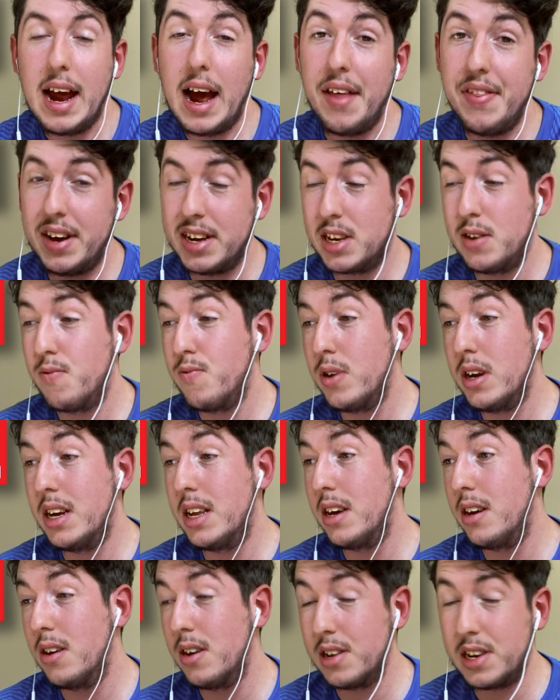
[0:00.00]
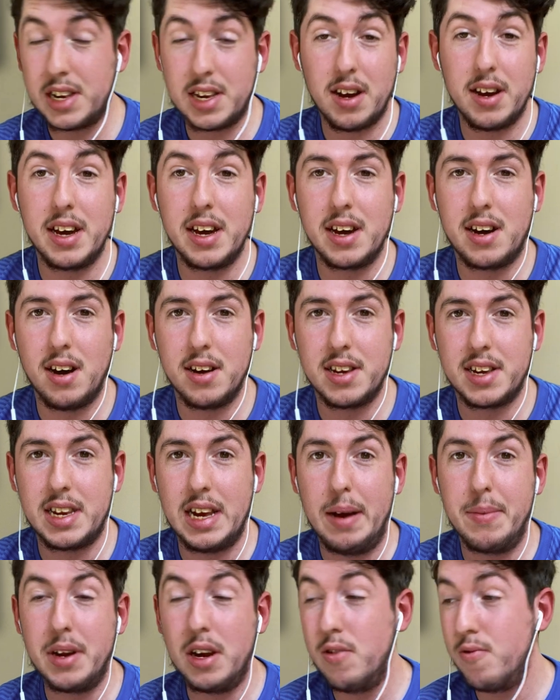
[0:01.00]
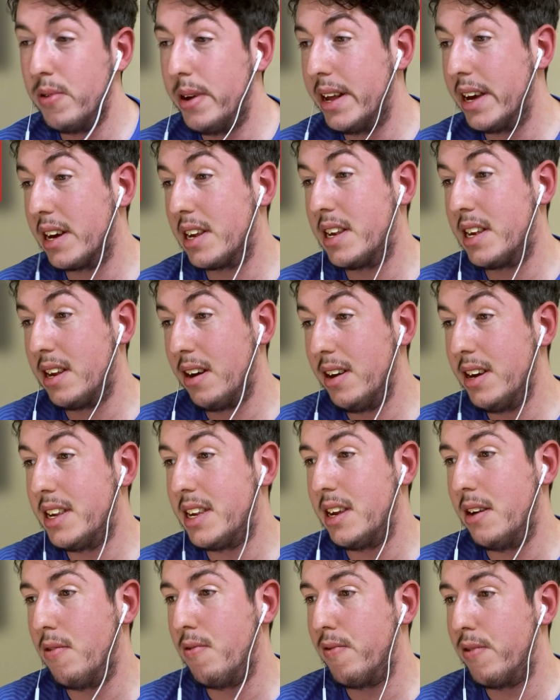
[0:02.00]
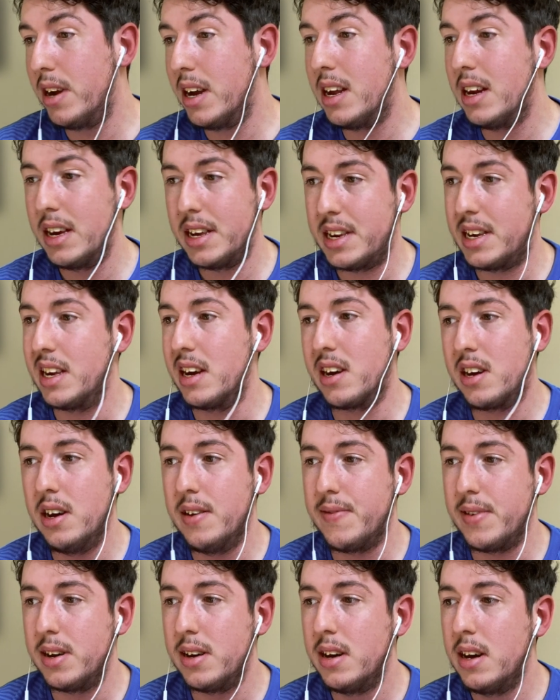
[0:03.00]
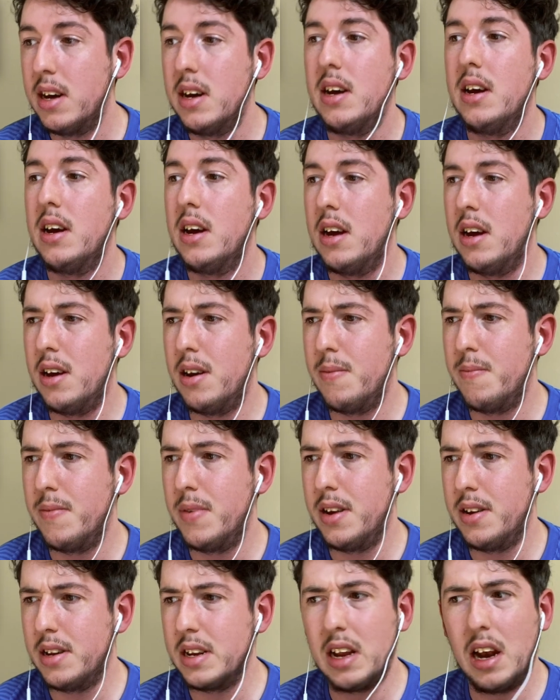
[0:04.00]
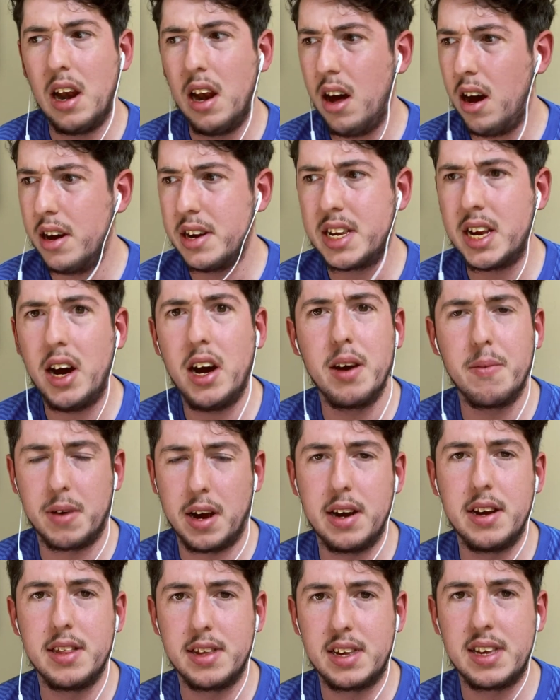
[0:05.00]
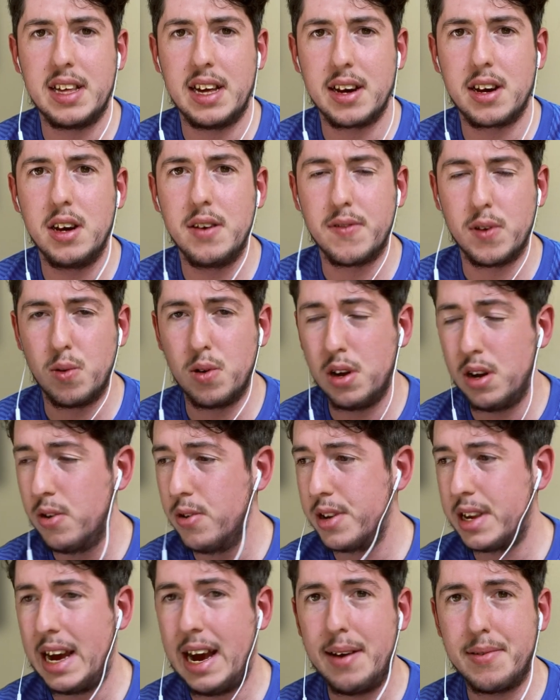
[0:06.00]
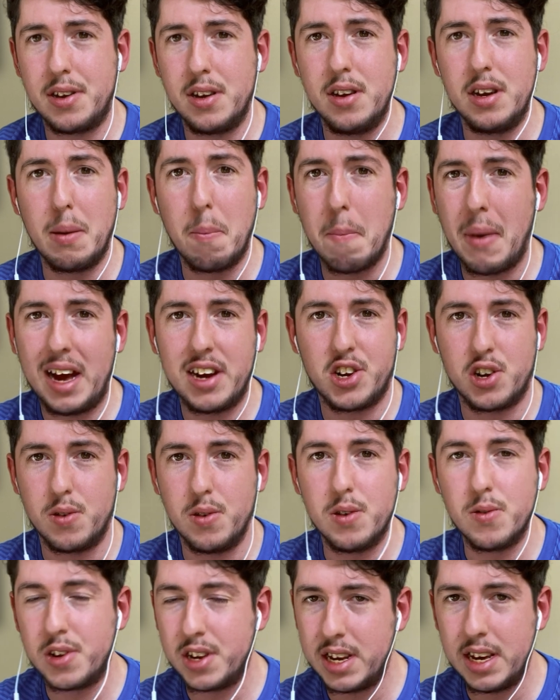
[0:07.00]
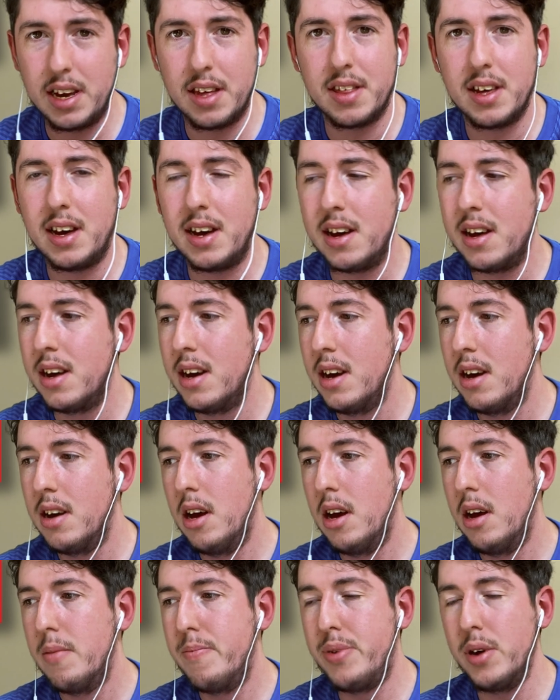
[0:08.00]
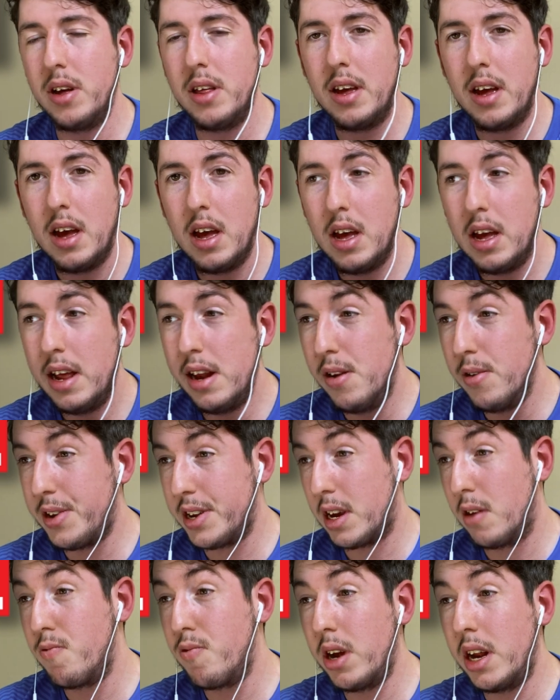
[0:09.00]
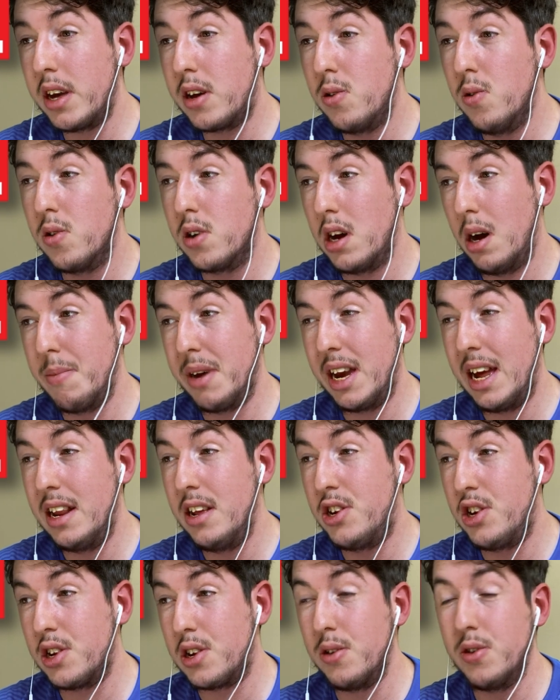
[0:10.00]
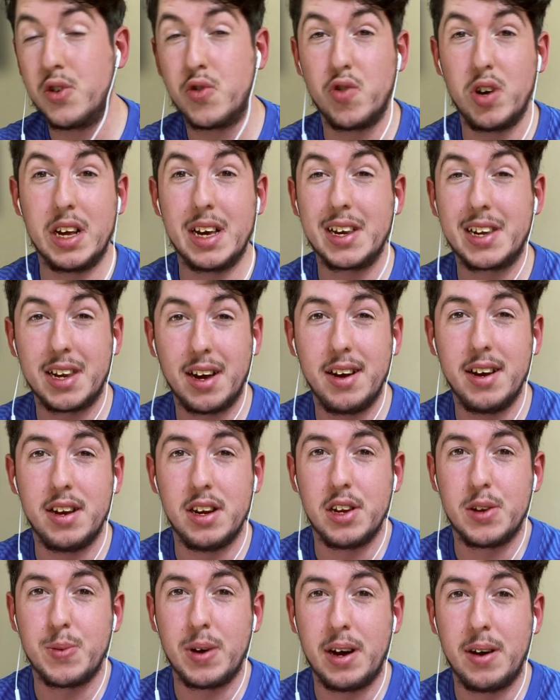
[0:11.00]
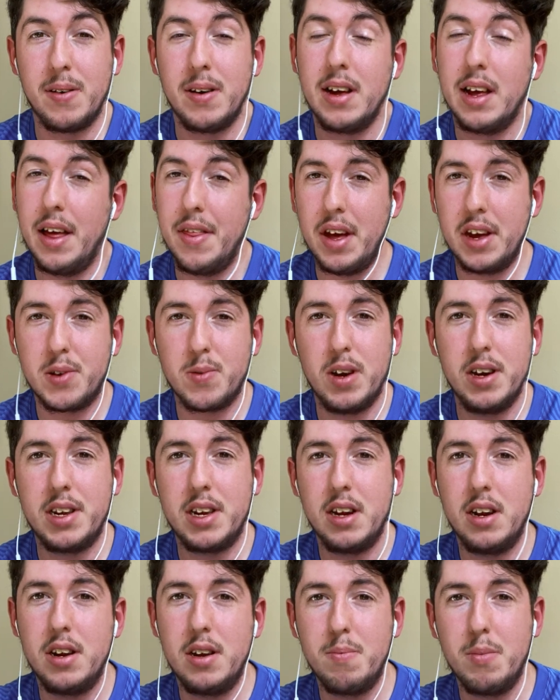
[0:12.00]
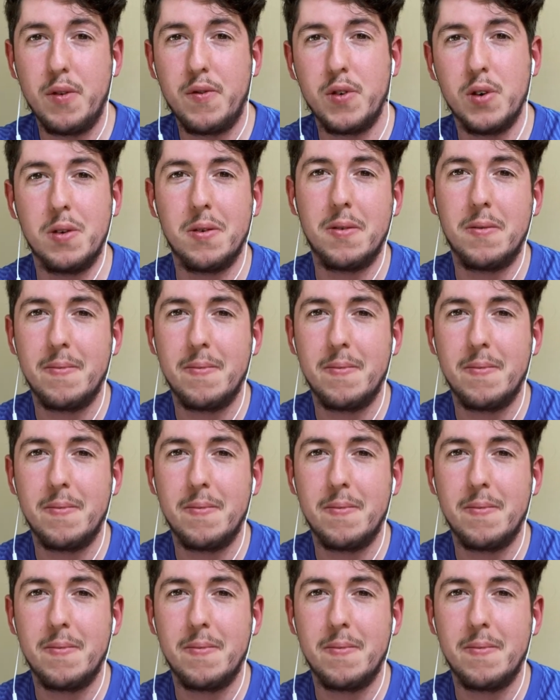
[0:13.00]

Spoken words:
And that's a really exciting concept, a really exciting realistic cover. A lot of time got into that cover. It looks absolutely magical, you'll see it there, but it looks like a really cool comic, and it just looks really exciting as well, and that's why it's in at number 4.